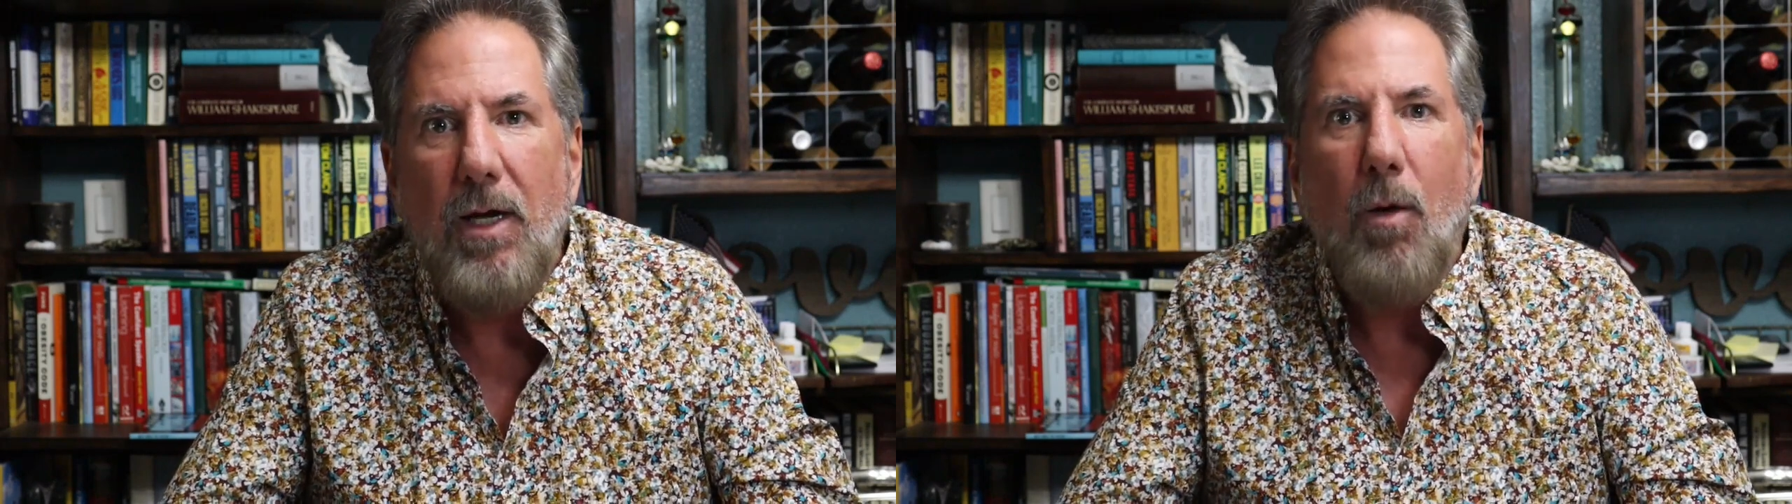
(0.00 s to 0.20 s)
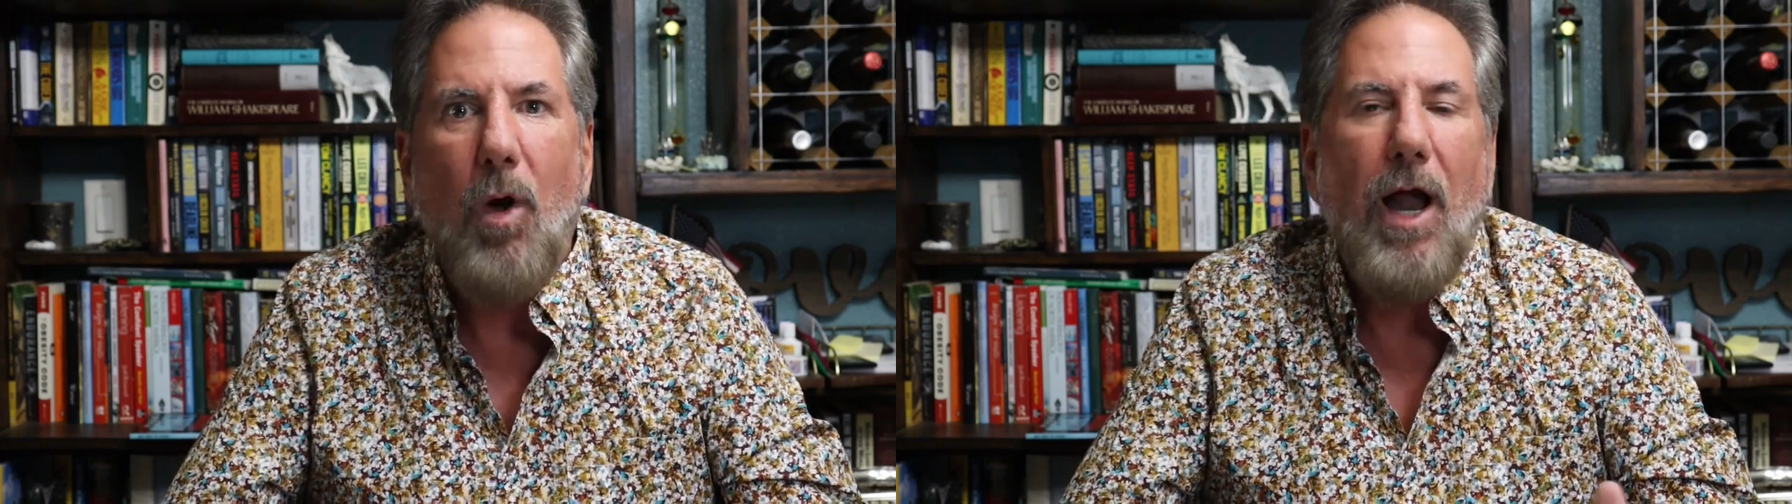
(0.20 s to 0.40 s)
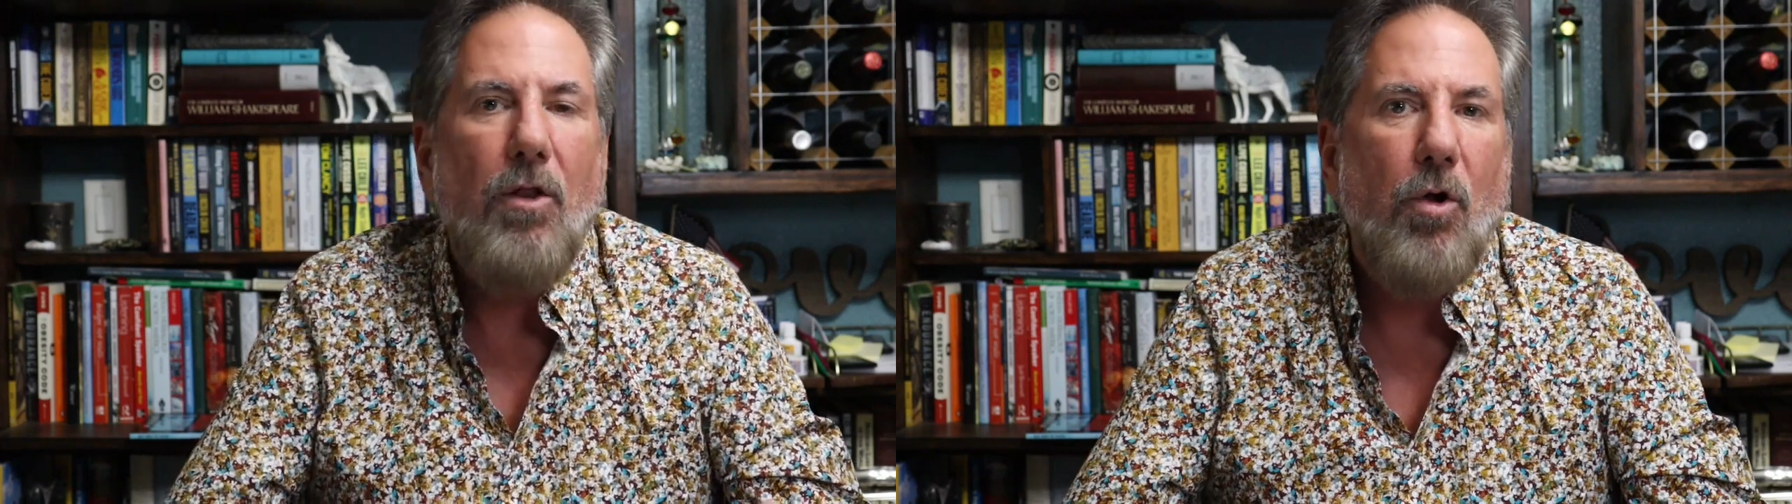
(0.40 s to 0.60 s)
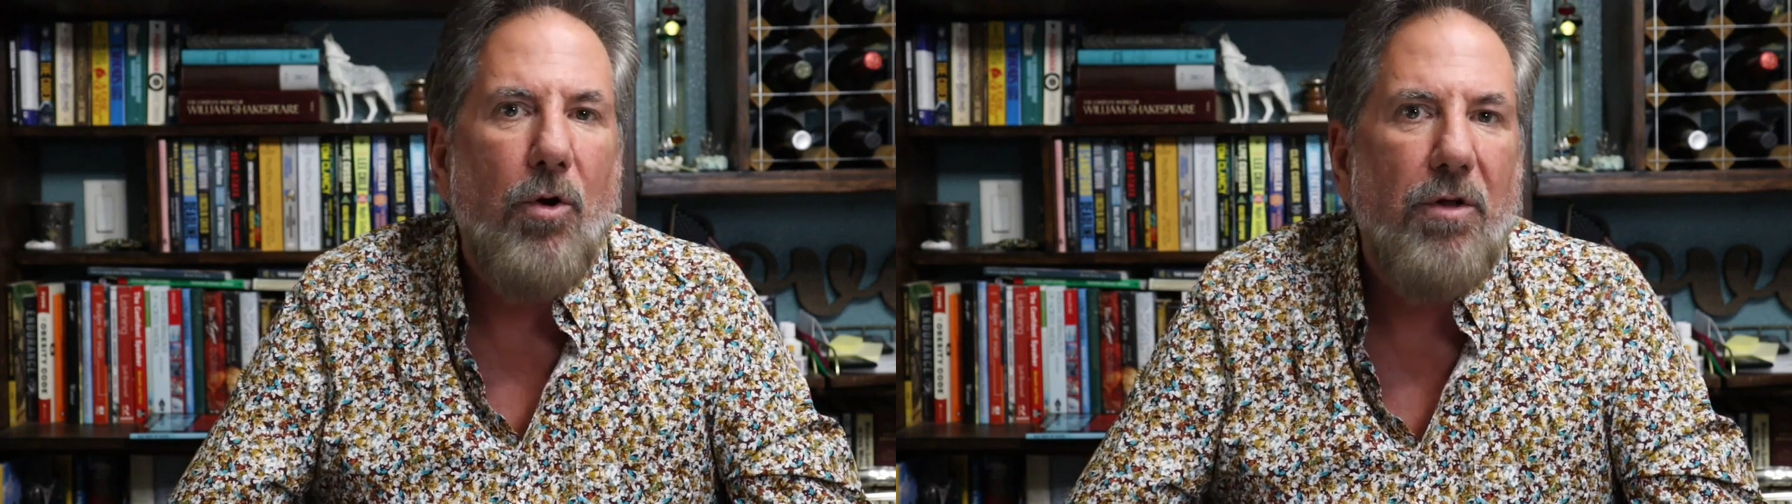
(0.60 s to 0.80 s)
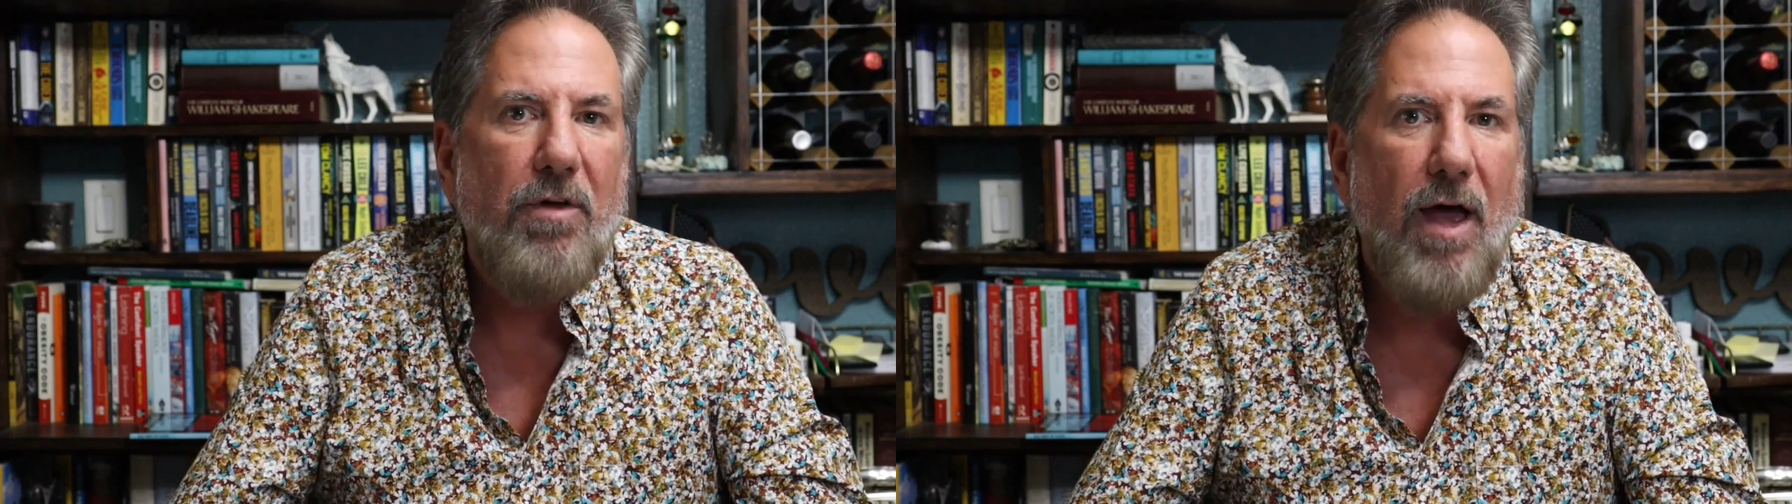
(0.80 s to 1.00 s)
What I
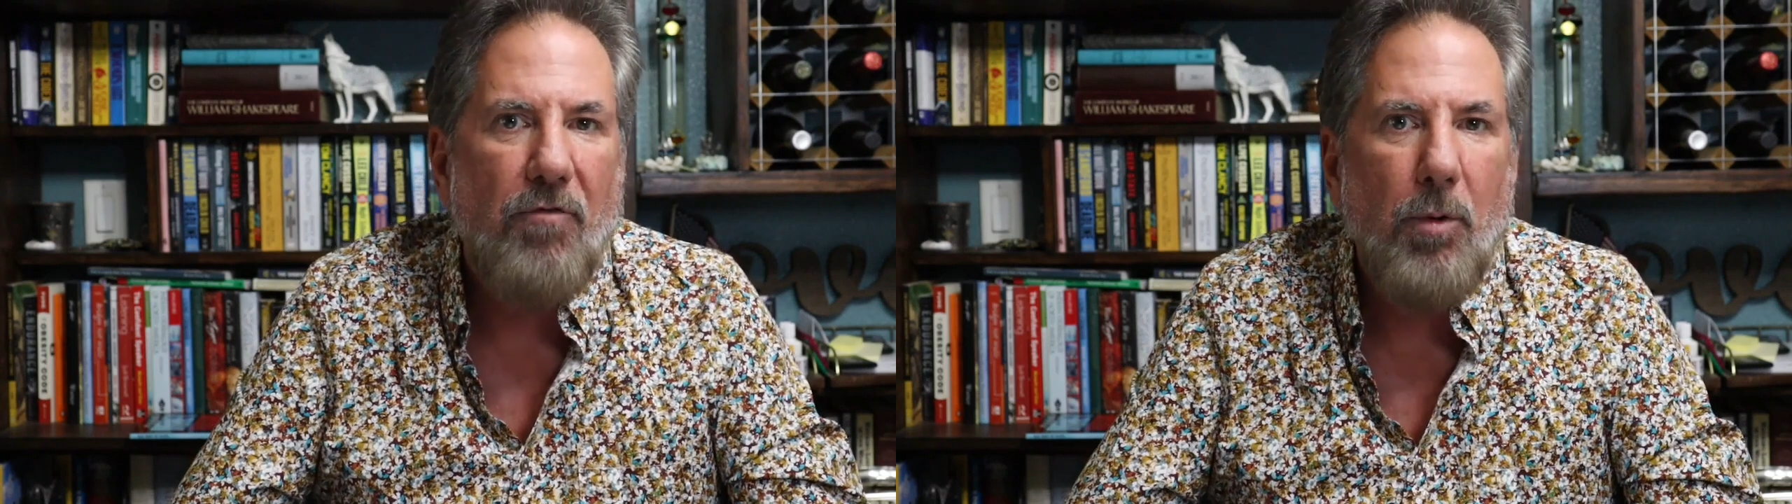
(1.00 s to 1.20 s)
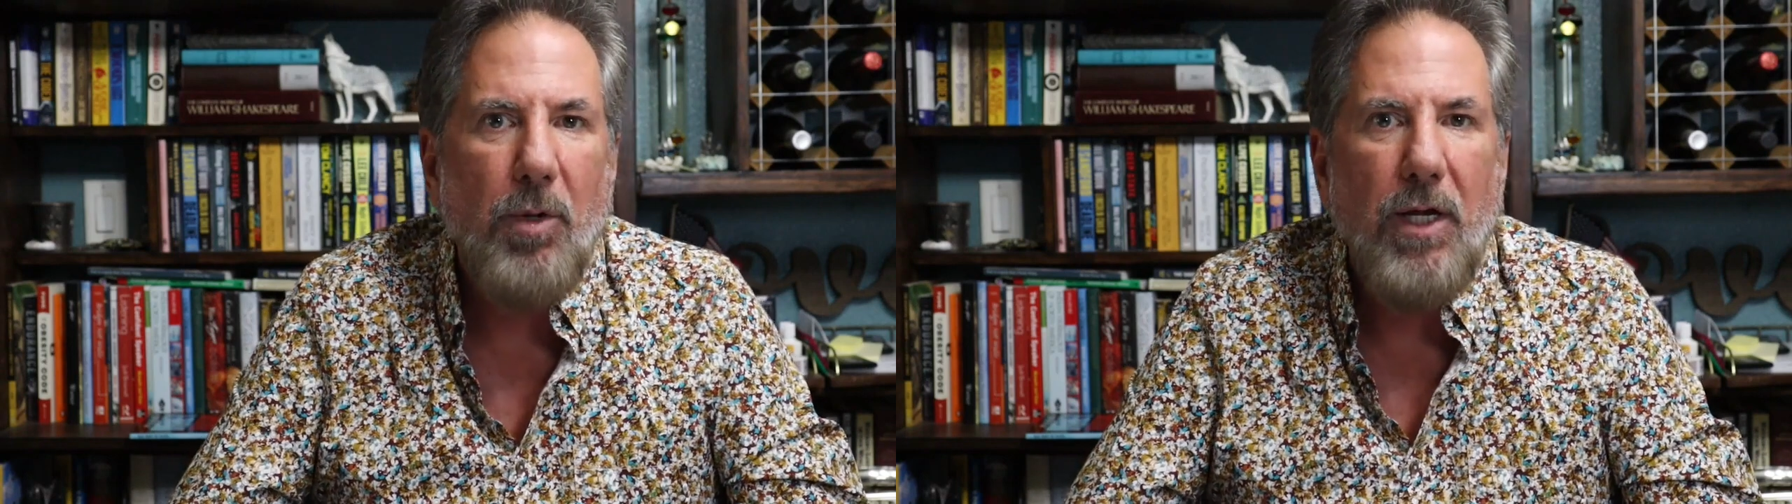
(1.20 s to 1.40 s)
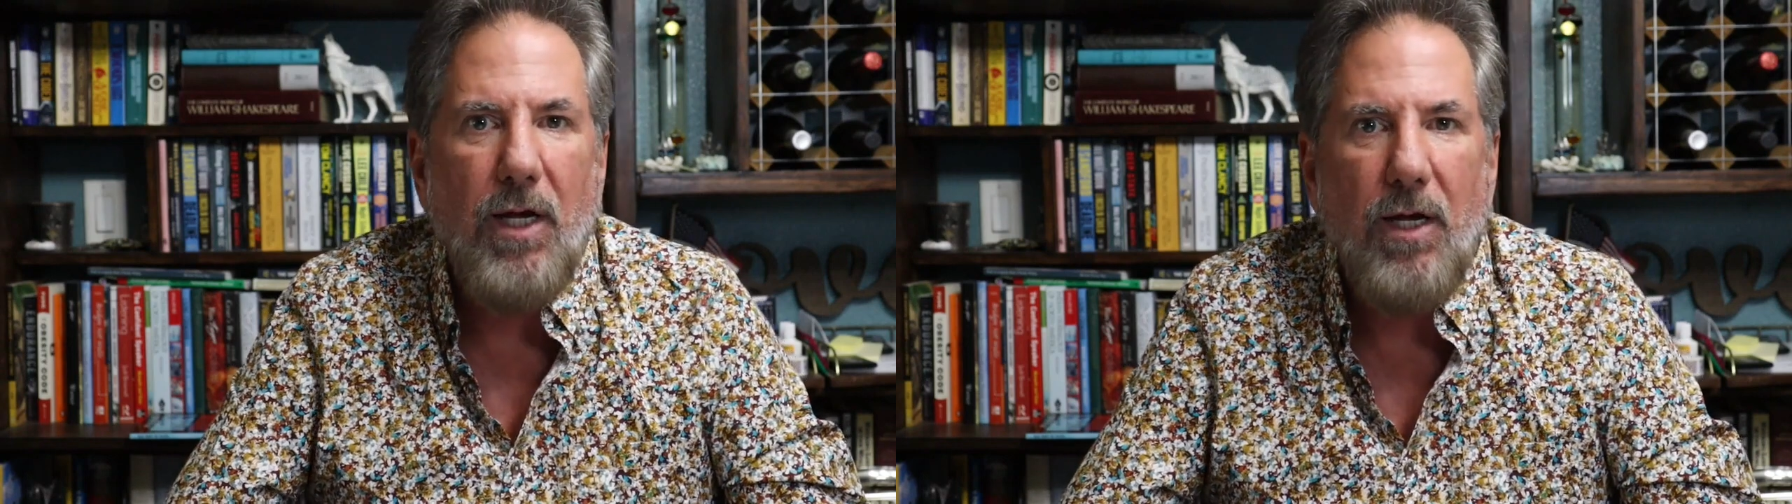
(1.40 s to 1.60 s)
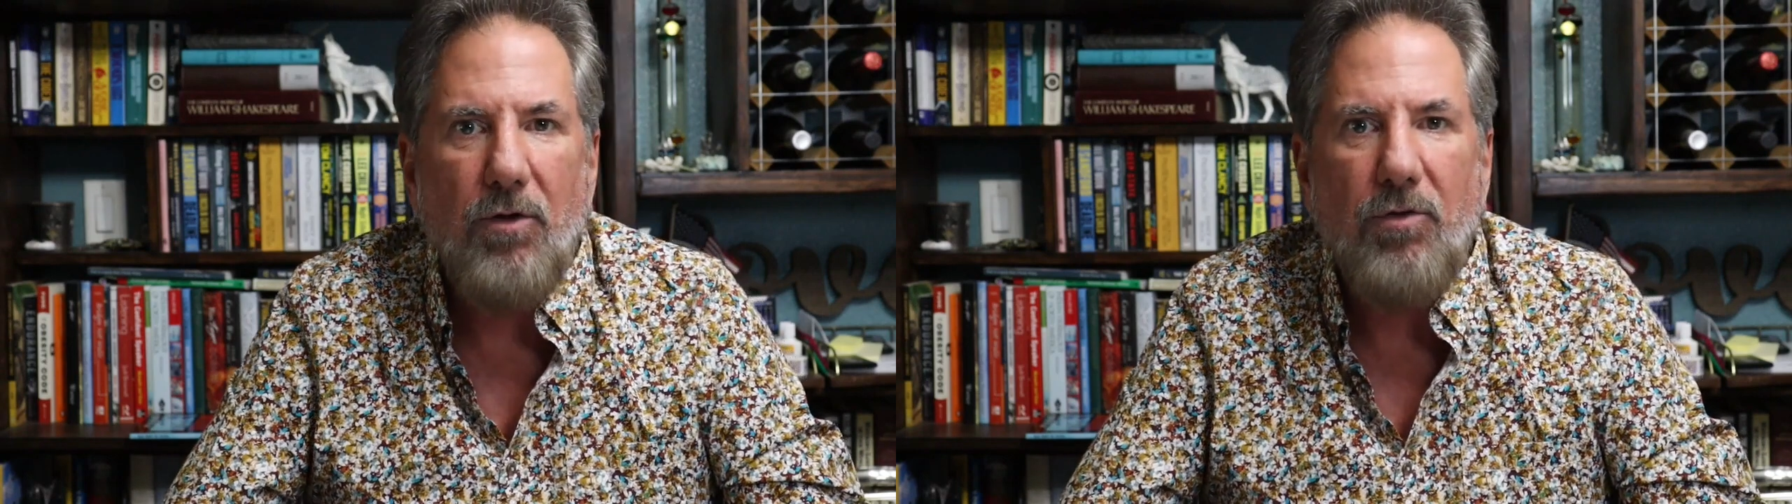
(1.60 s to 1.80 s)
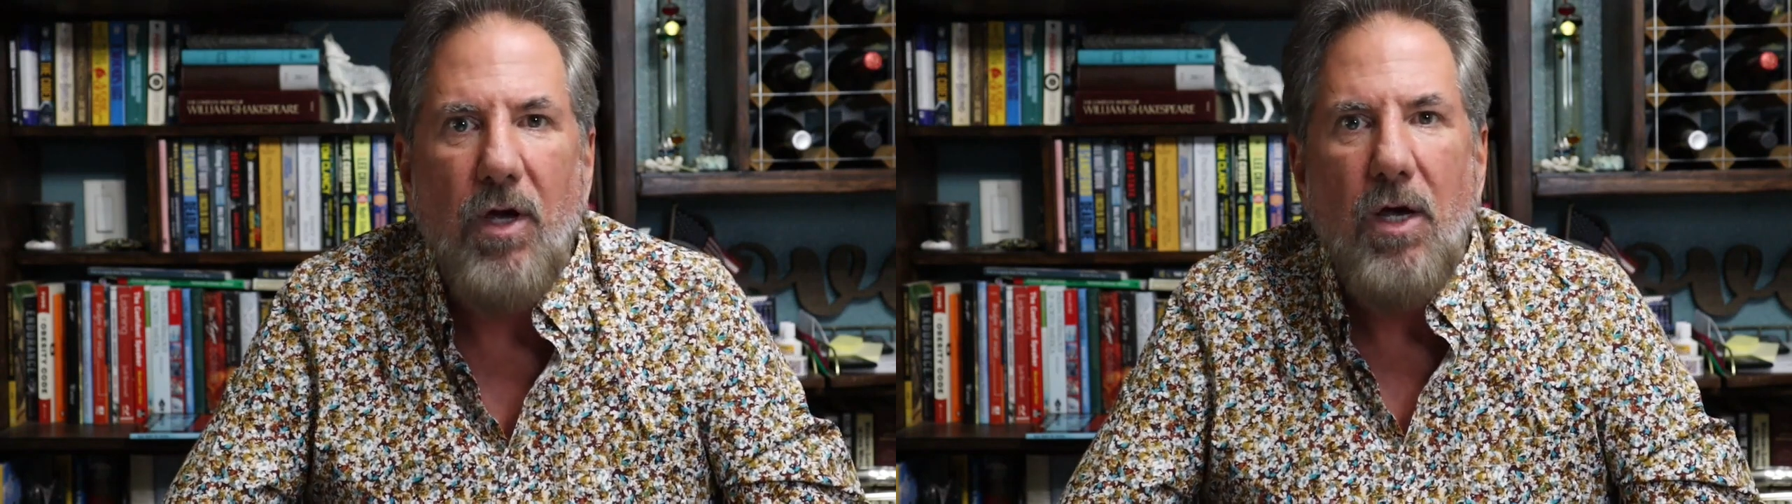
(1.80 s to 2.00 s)
learned inevitably
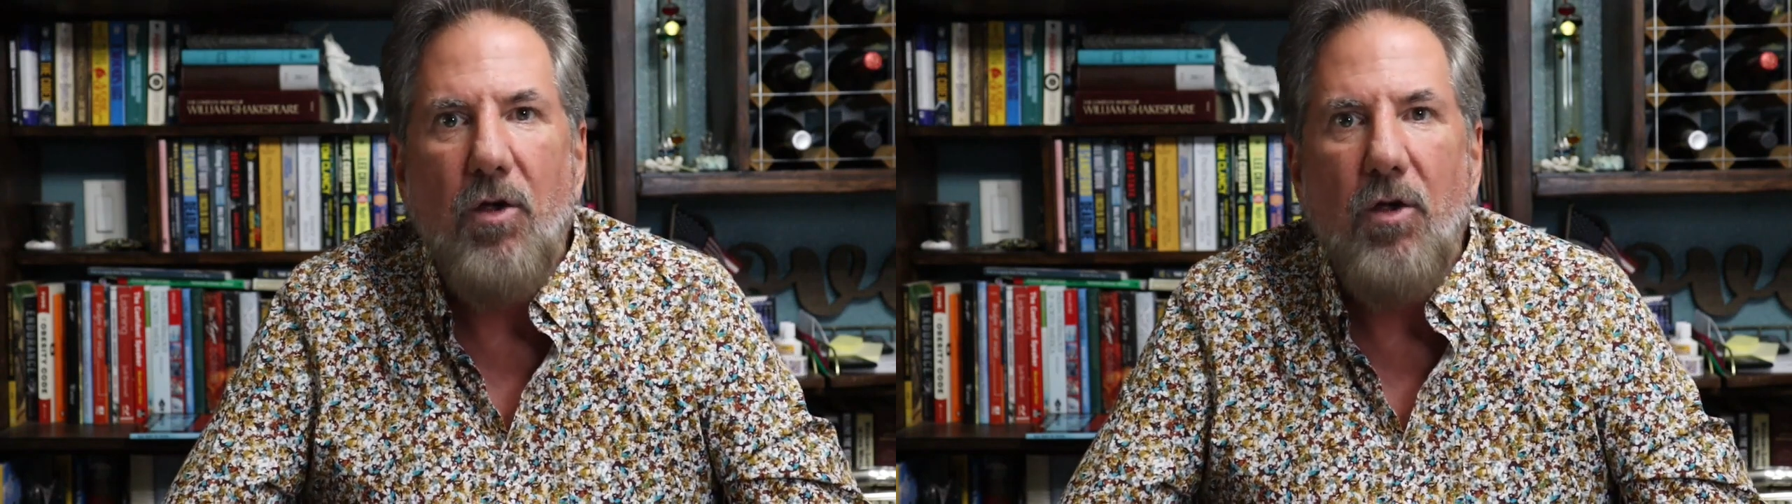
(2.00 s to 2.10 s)
is